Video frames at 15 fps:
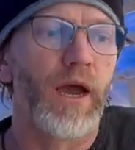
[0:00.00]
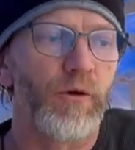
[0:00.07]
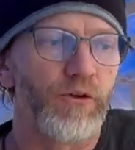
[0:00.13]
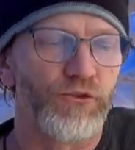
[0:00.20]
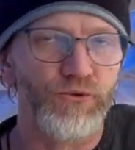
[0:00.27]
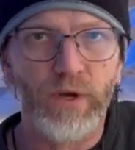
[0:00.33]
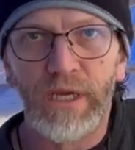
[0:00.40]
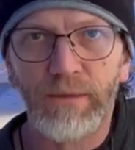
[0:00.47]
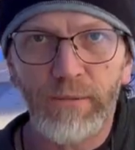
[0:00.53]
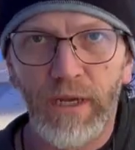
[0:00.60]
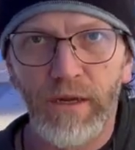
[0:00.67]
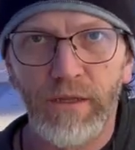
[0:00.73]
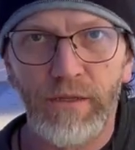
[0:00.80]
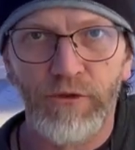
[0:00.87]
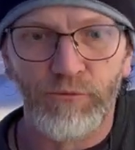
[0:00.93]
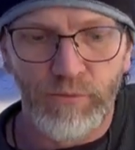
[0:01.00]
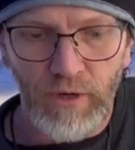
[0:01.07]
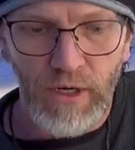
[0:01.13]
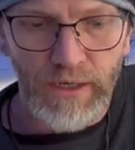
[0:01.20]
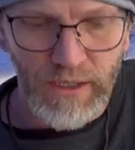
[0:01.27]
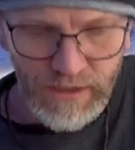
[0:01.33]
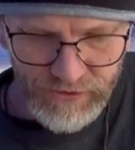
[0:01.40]
I was recommended this
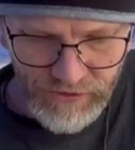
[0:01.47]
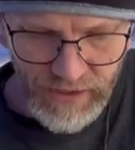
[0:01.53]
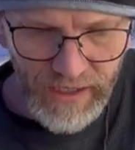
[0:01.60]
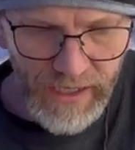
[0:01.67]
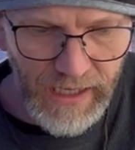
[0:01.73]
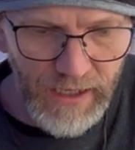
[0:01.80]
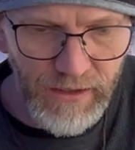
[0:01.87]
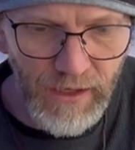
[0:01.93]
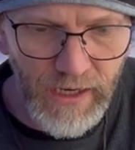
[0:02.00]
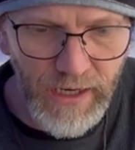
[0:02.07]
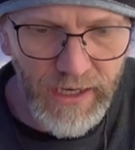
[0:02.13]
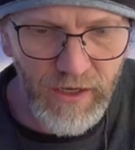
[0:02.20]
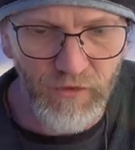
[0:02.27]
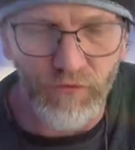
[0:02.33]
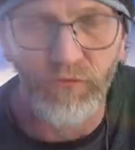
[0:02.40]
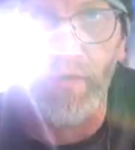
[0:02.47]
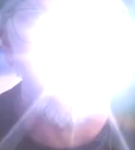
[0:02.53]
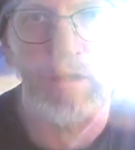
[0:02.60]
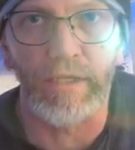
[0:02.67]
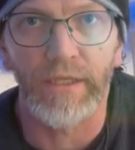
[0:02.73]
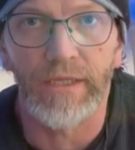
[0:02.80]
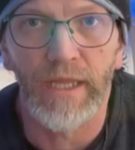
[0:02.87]
product, and I have
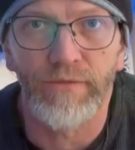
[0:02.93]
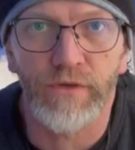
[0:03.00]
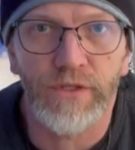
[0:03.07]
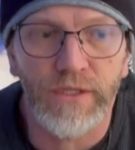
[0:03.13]
fallen in love with